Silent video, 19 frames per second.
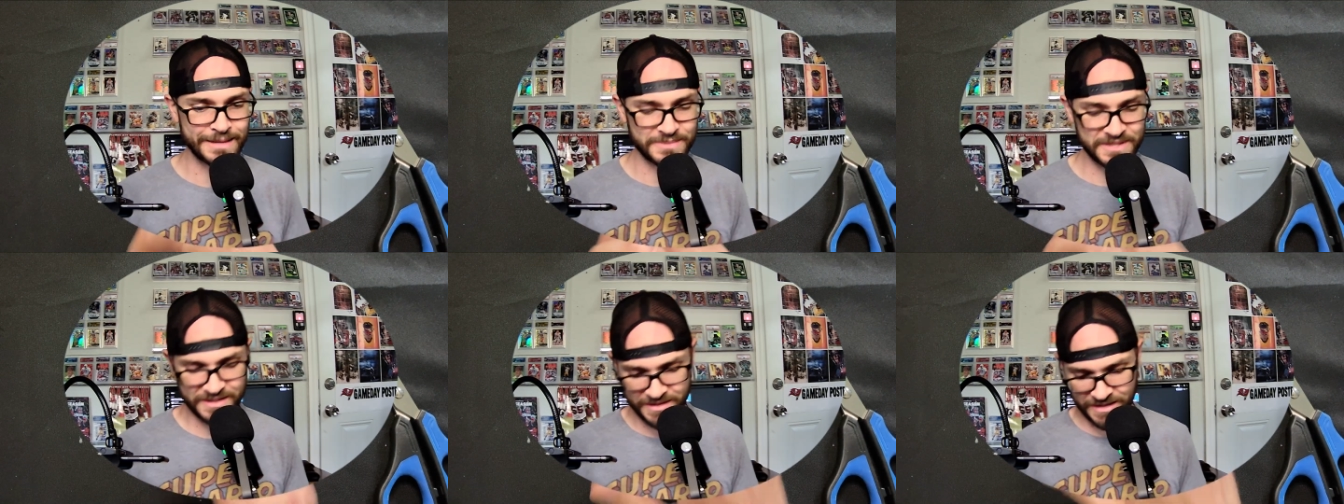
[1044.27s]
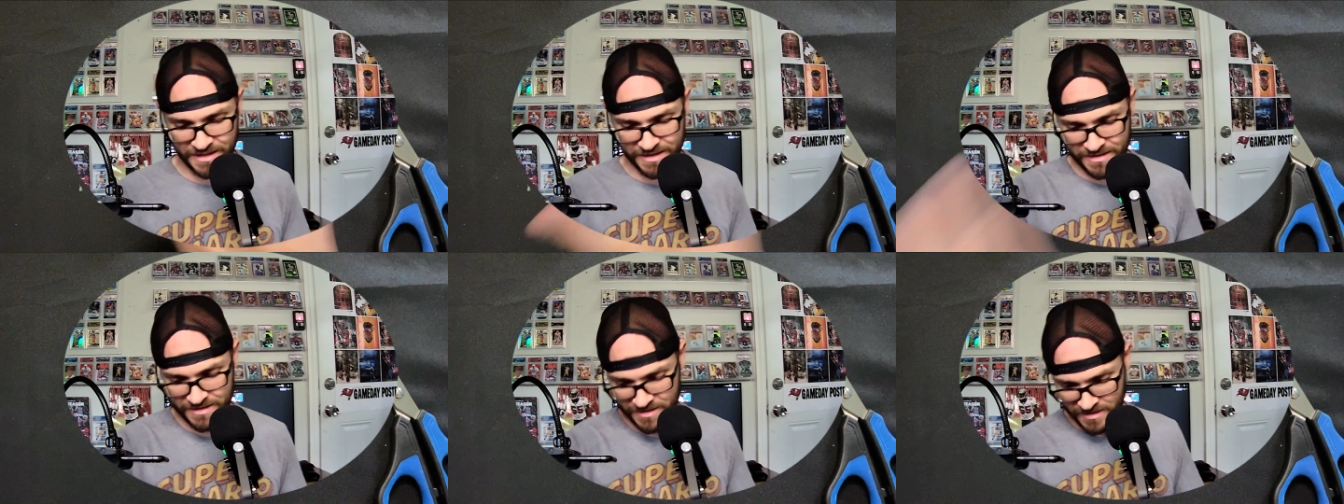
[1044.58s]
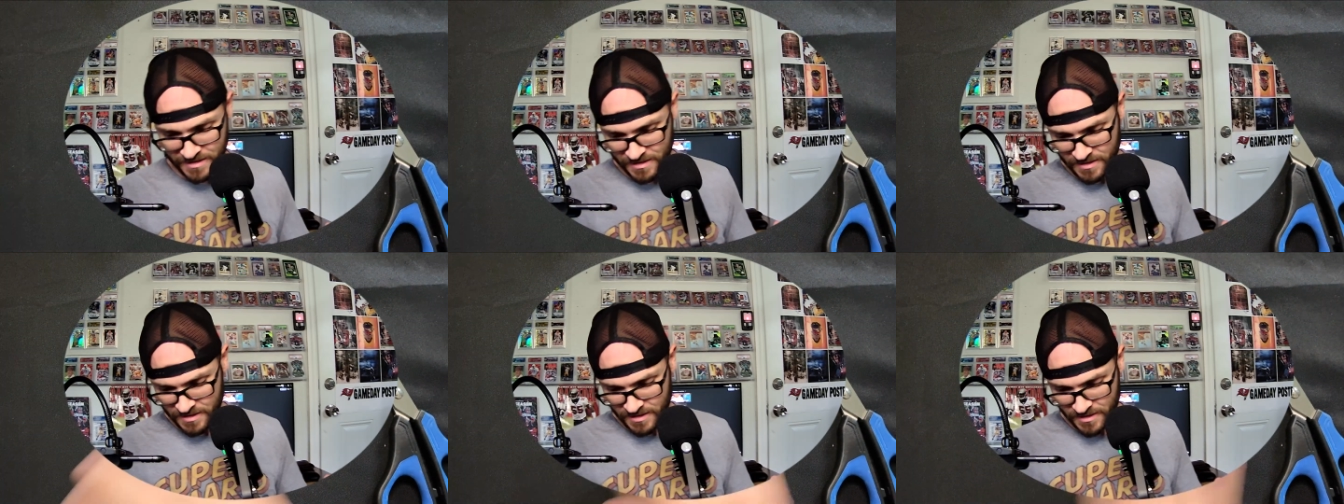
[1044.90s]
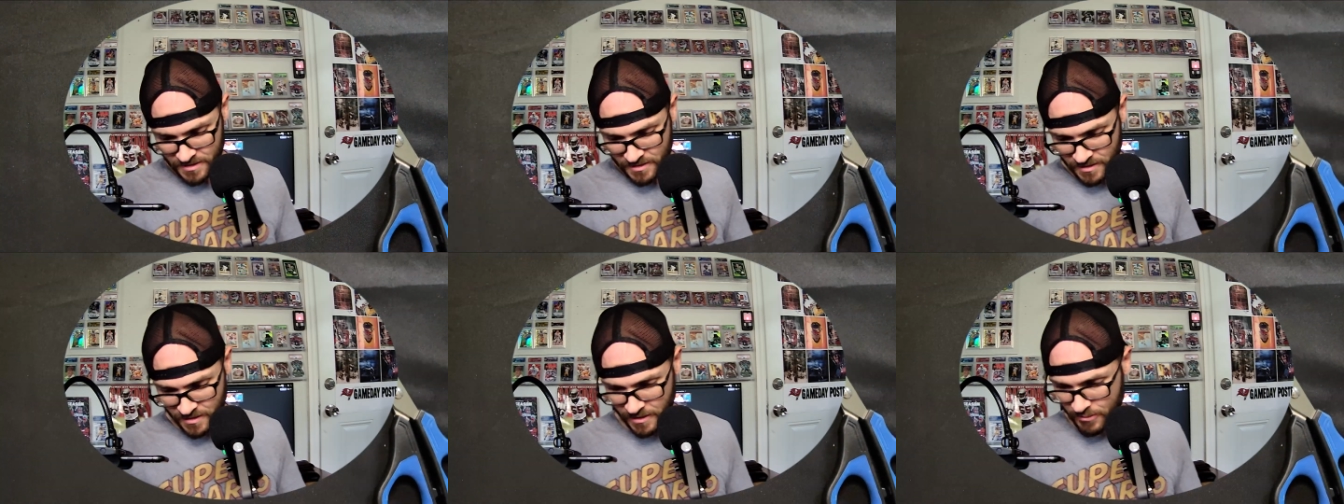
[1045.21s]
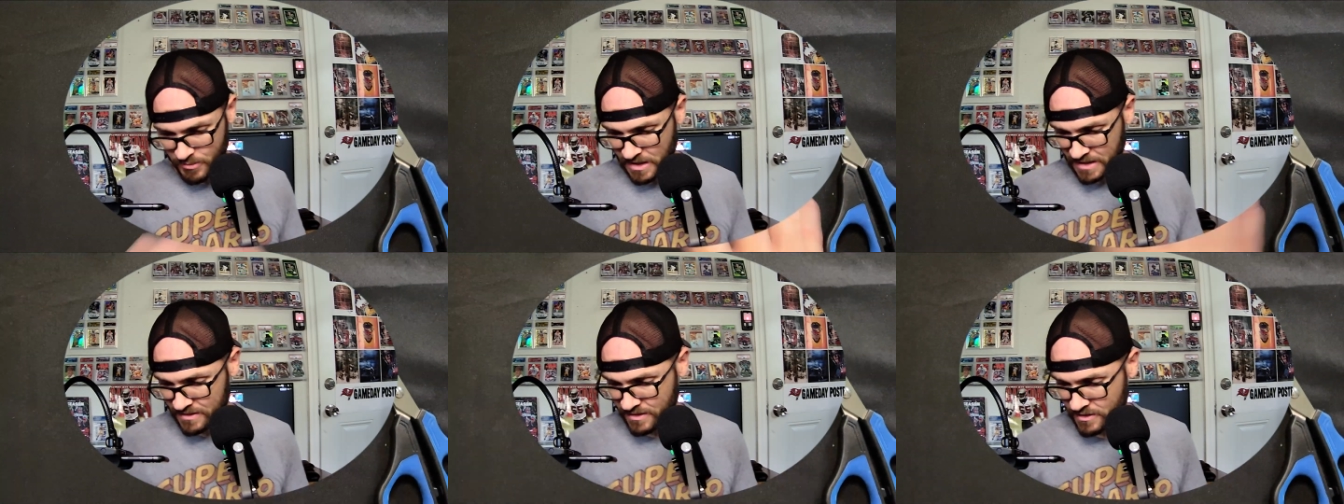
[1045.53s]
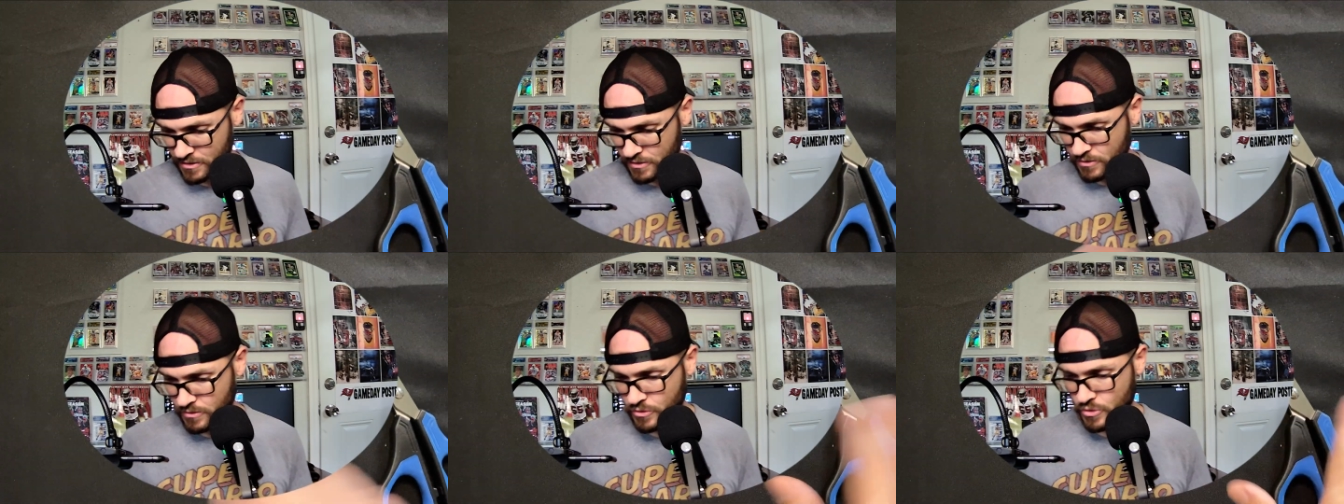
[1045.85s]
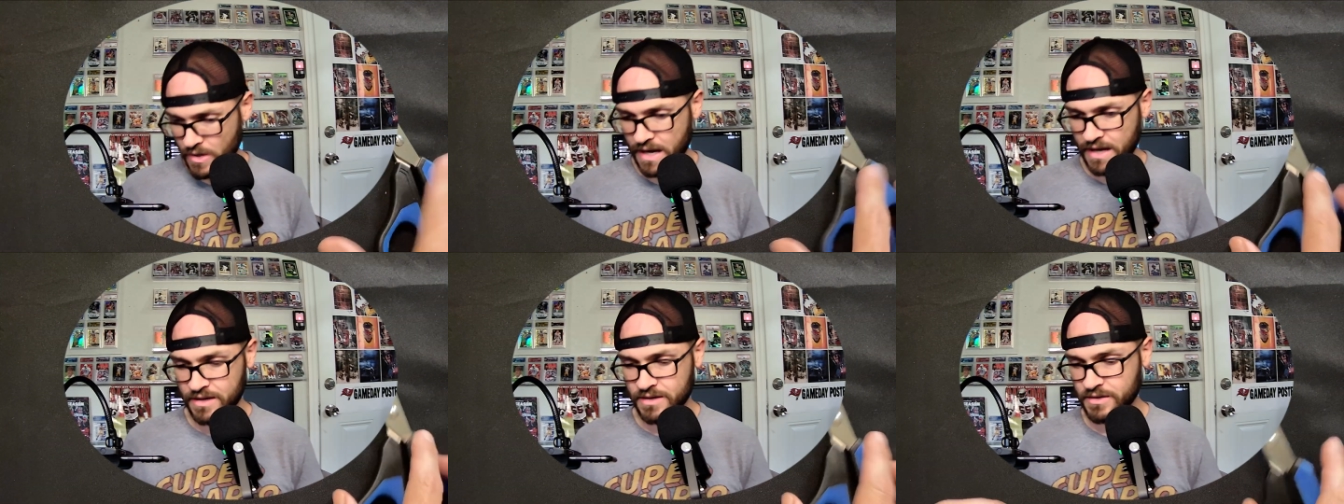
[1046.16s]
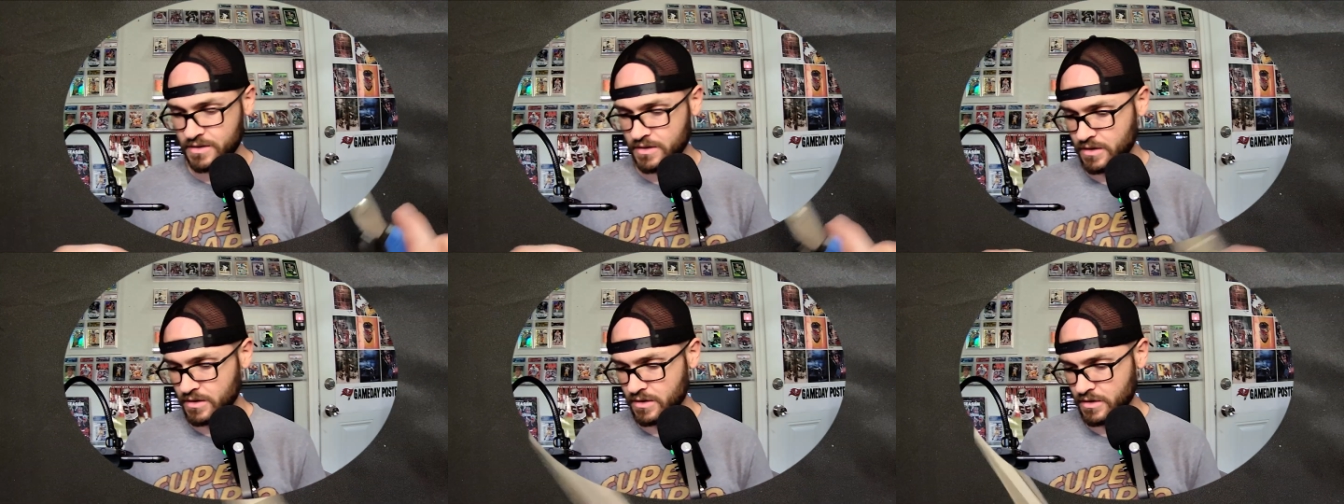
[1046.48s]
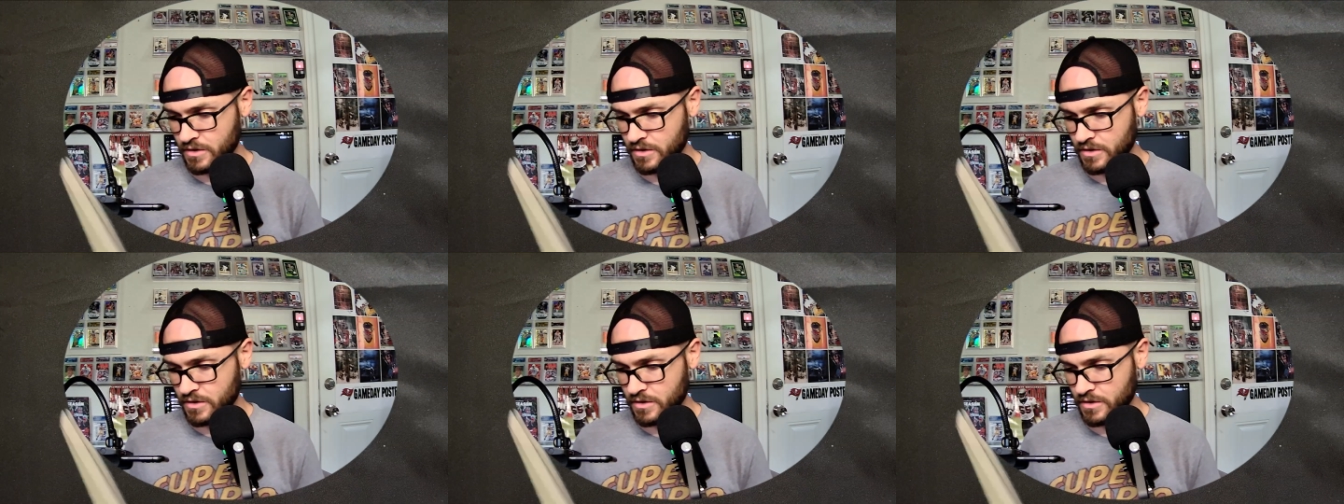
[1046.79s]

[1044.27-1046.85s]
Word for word: tonight. I'm about to go crack a uh,